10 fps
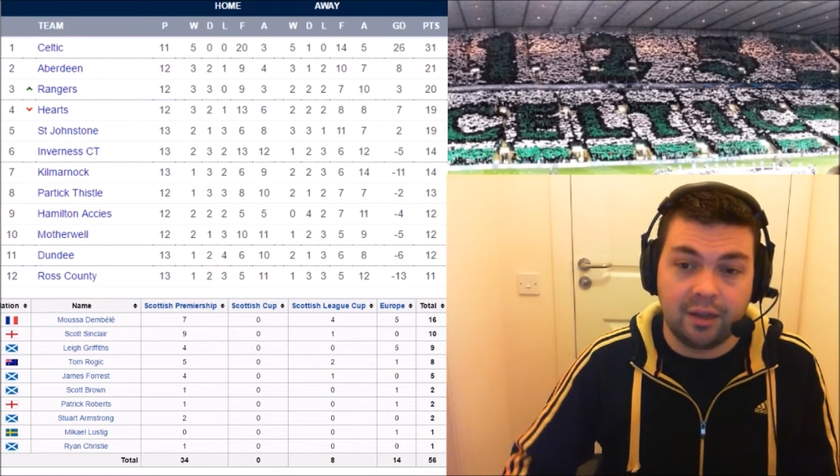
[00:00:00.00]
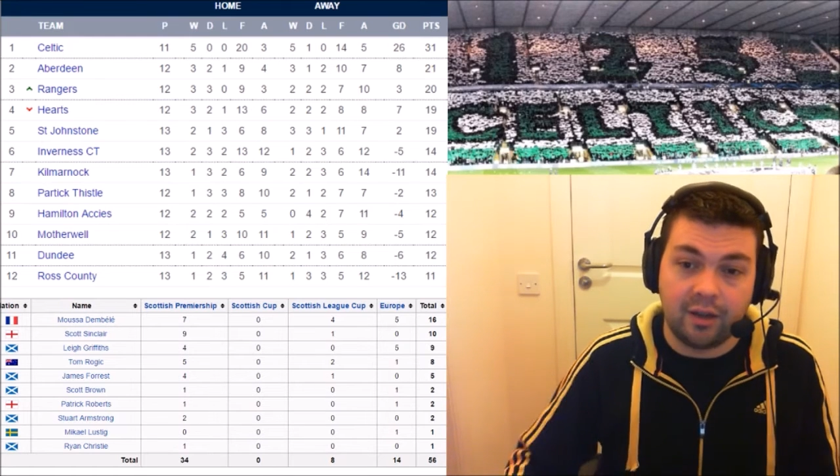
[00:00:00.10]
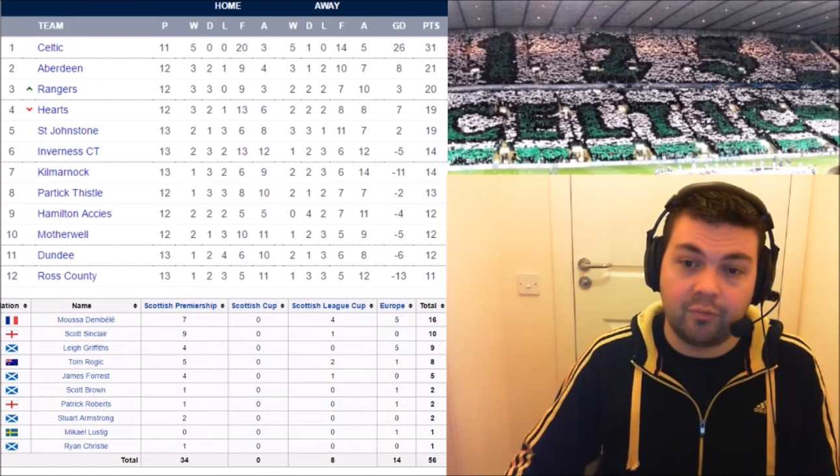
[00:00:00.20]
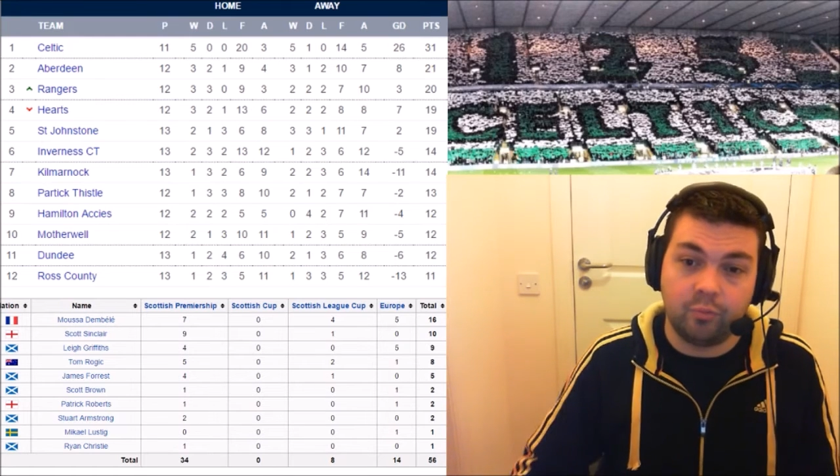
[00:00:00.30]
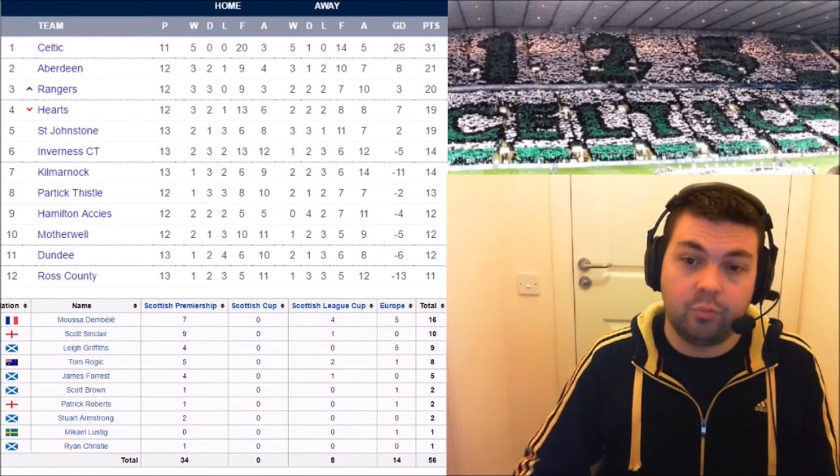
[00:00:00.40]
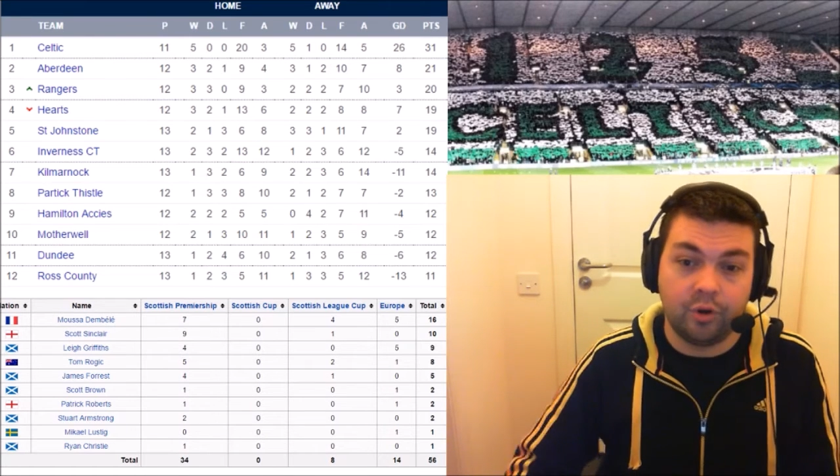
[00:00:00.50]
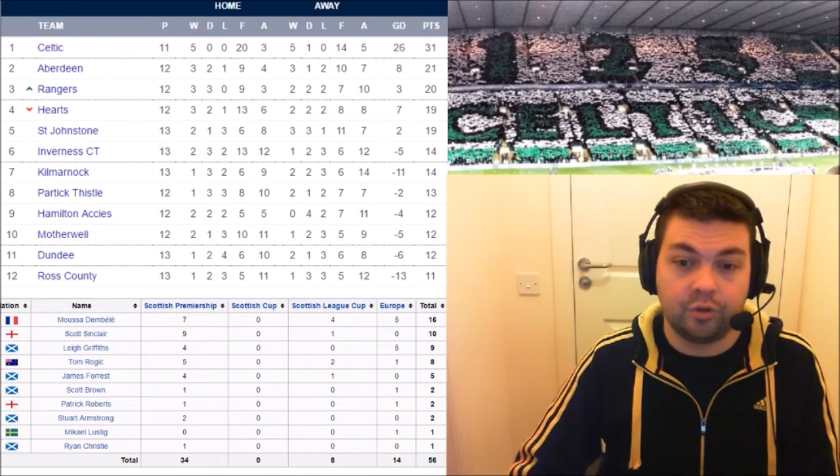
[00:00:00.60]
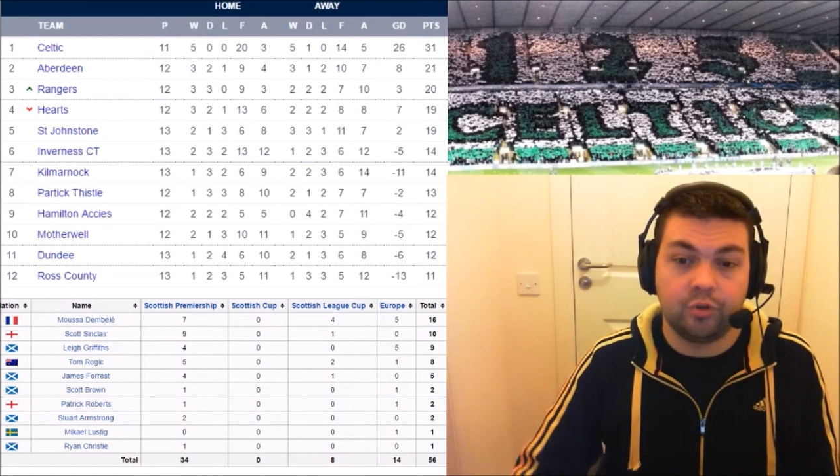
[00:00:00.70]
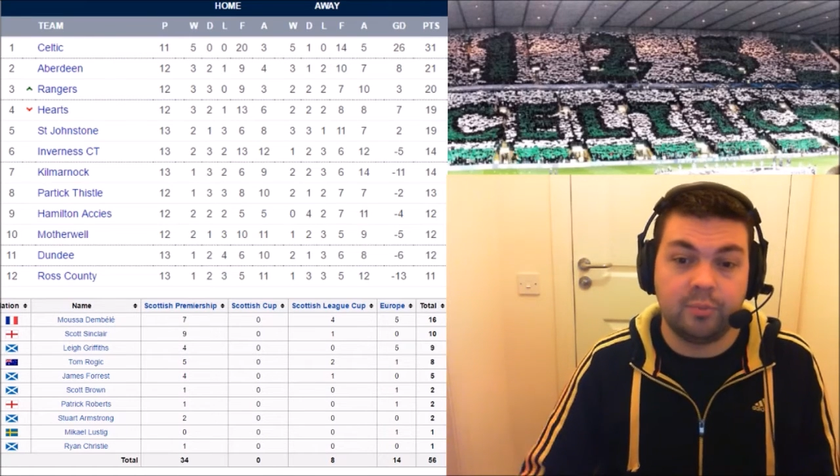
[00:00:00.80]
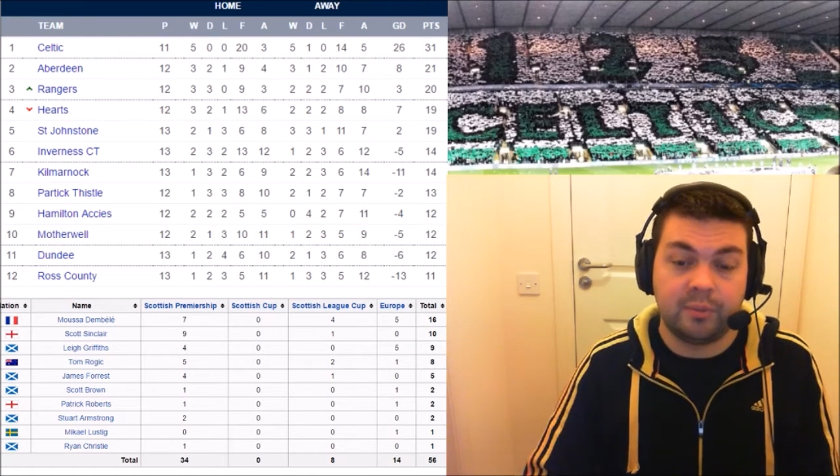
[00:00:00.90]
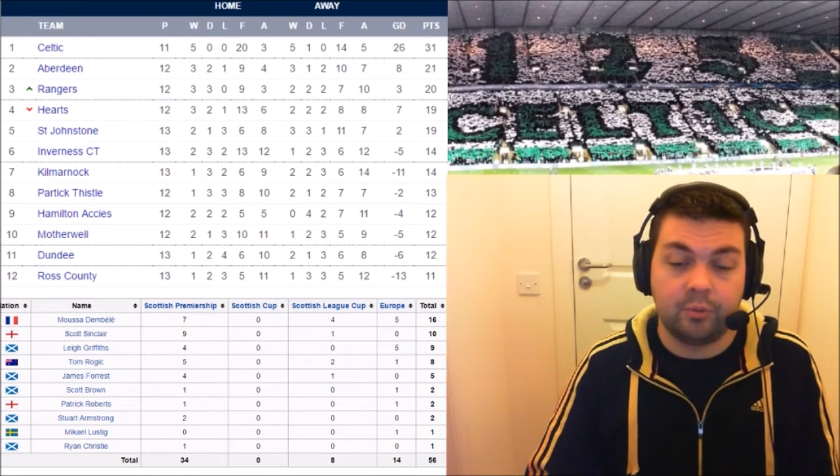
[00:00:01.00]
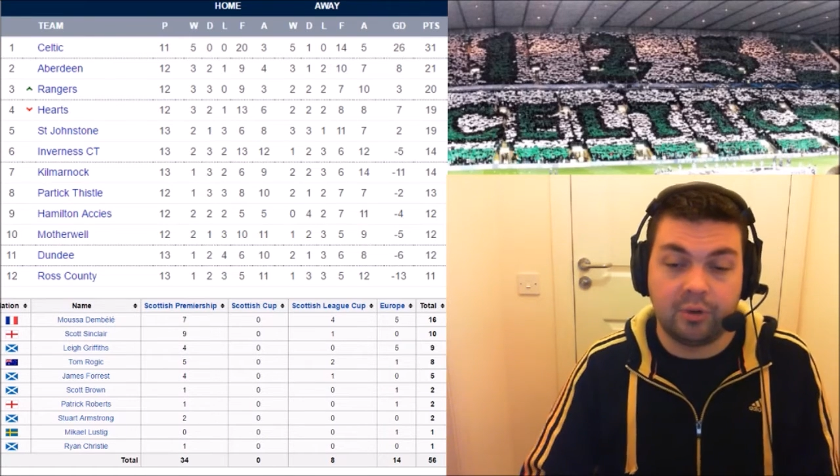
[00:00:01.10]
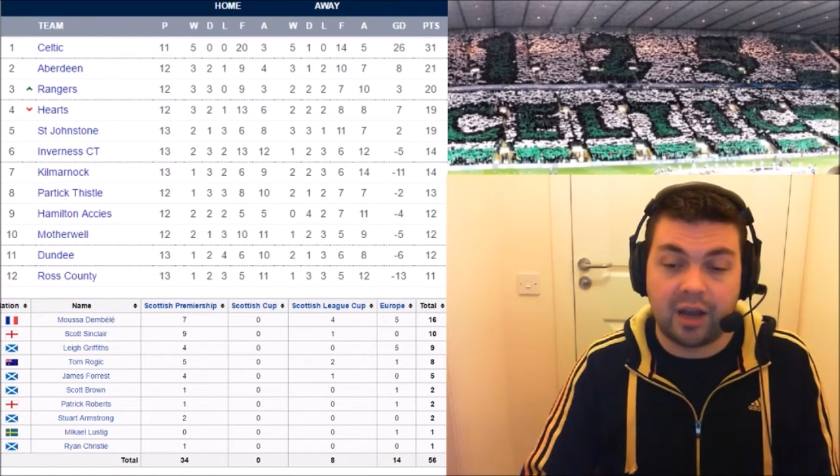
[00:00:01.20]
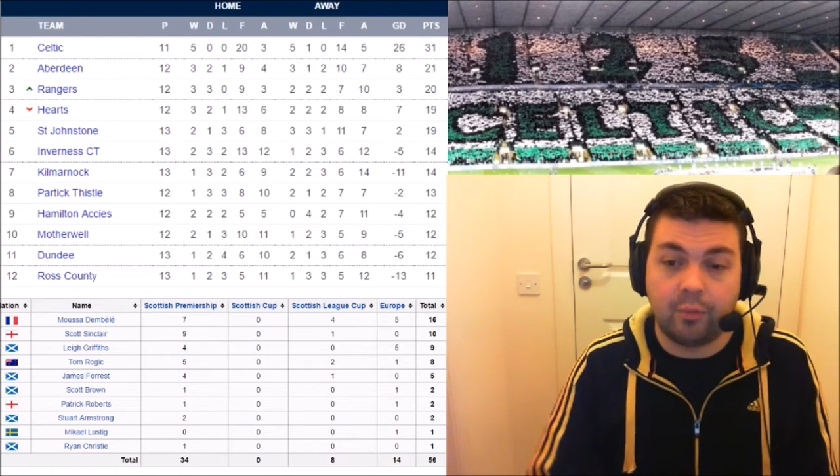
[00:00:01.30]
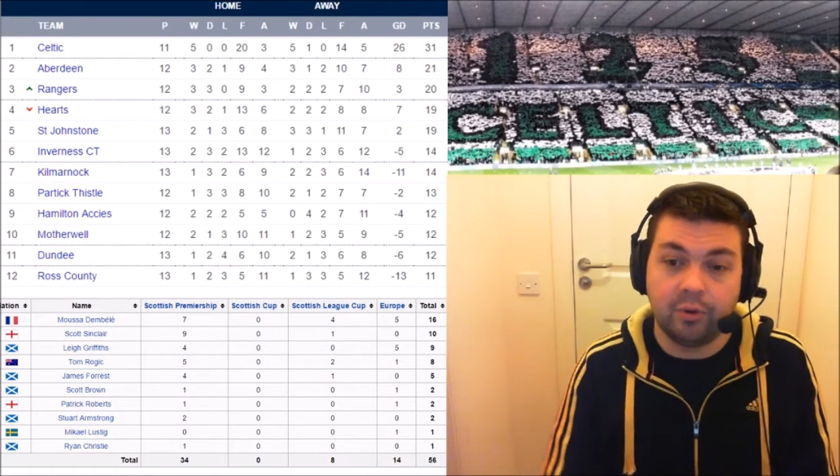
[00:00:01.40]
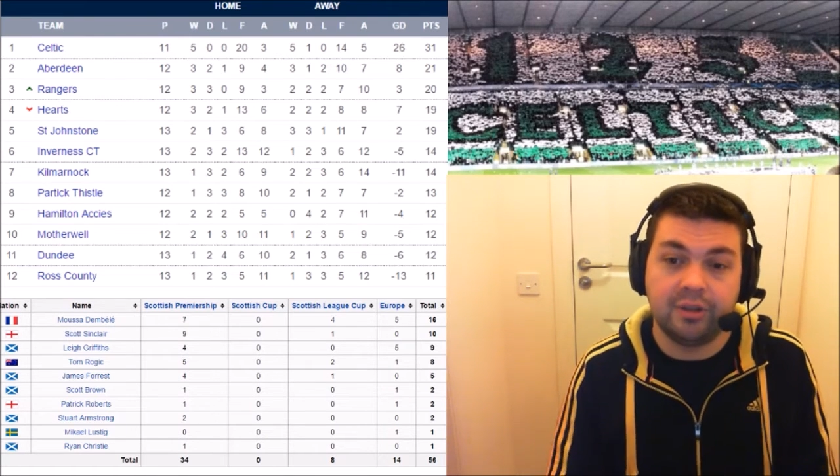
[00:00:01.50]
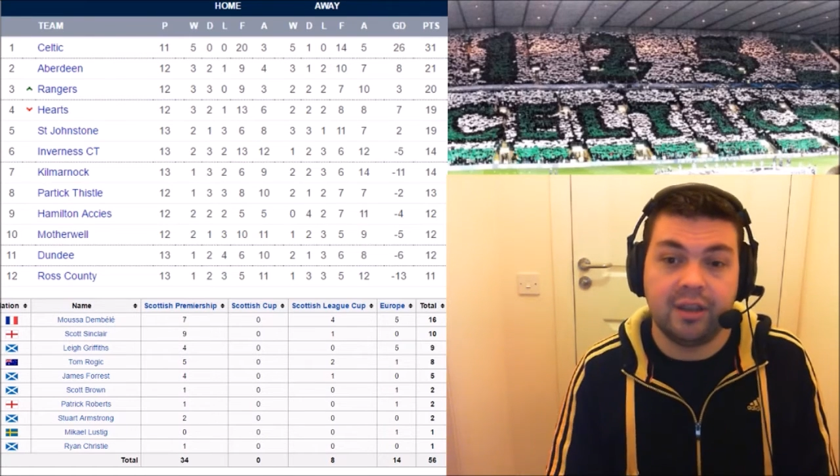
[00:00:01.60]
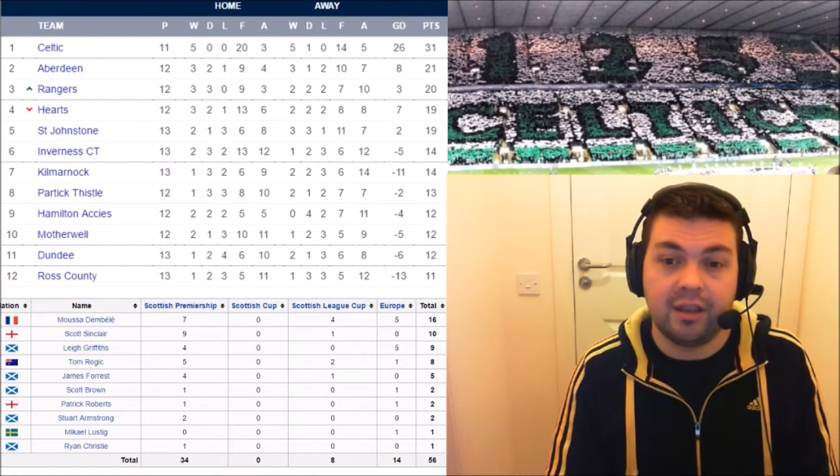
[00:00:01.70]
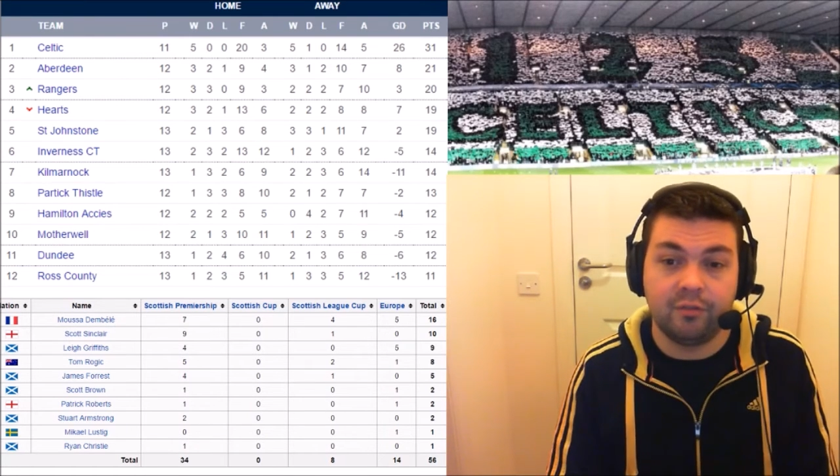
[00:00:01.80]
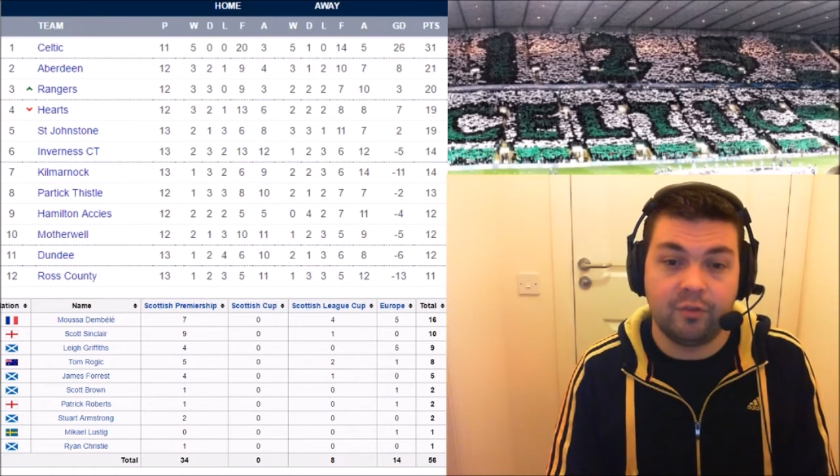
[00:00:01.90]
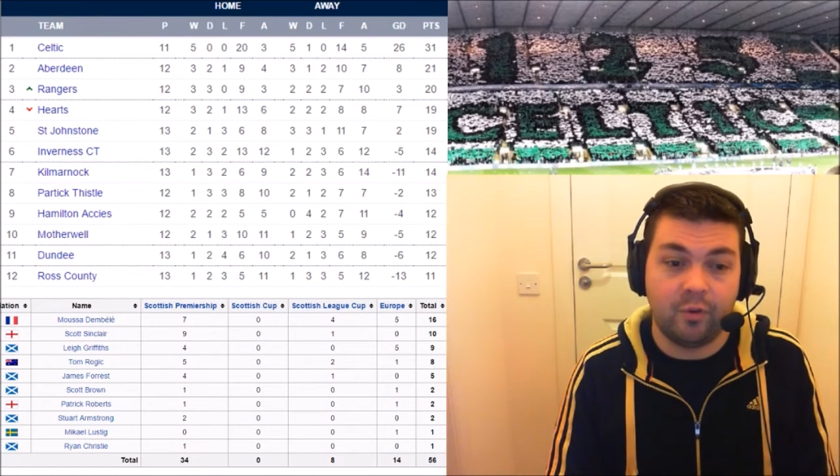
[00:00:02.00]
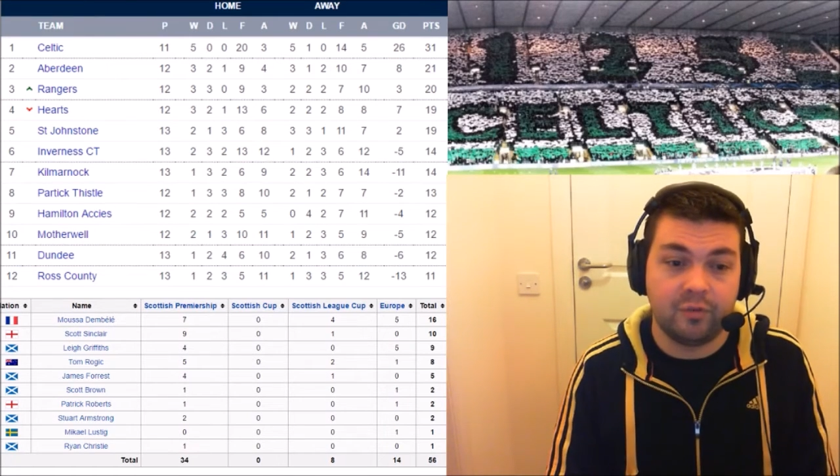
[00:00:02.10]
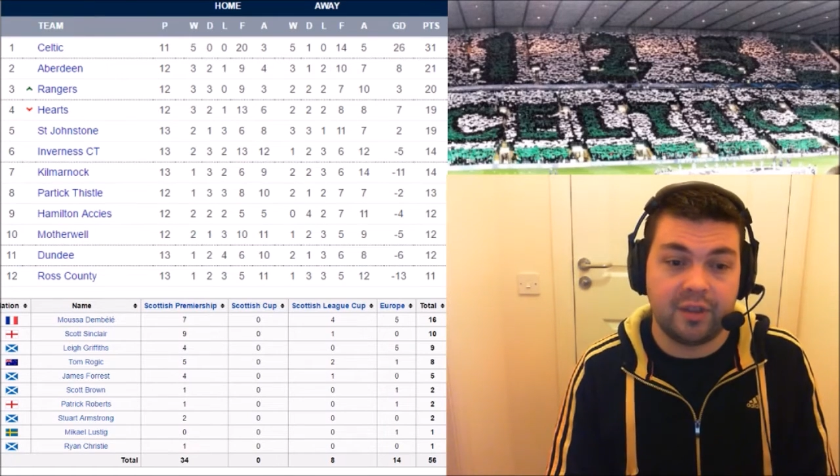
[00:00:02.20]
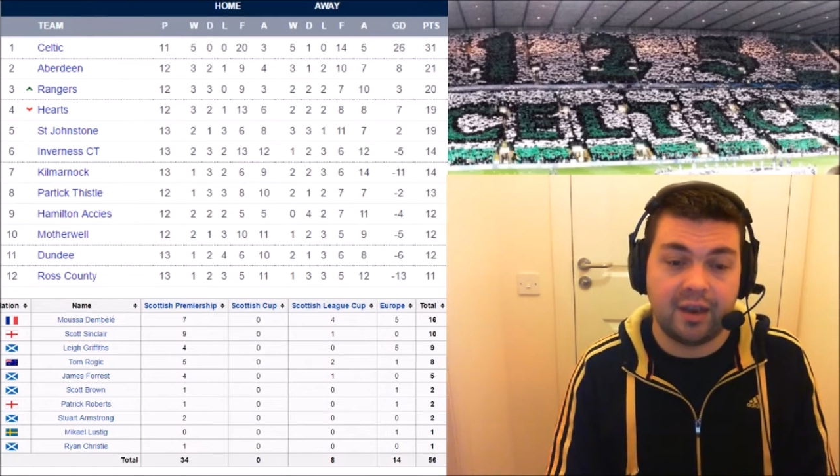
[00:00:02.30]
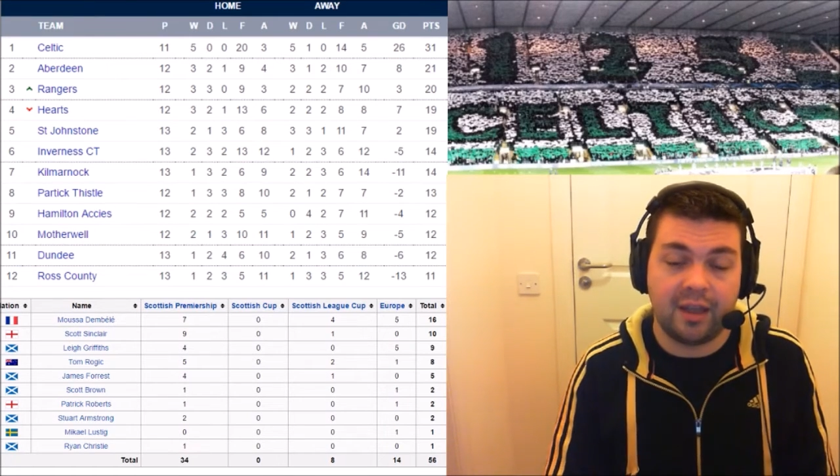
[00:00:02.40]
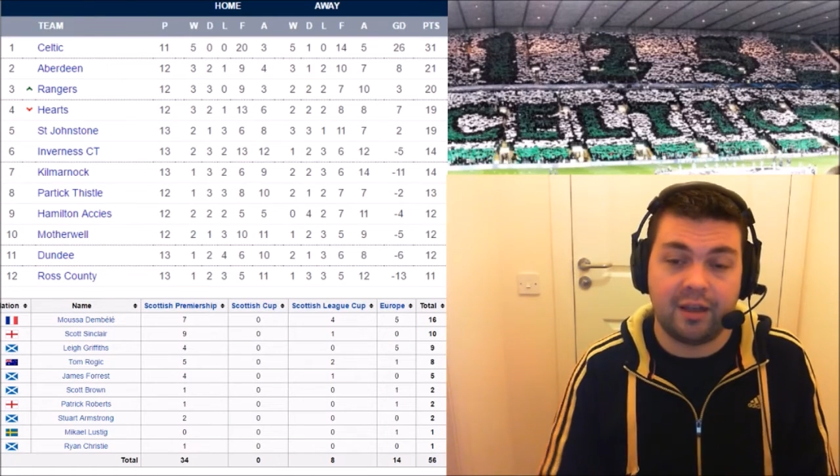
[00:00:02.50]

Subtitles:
I've 1 or 2 people that I want to get involved in it.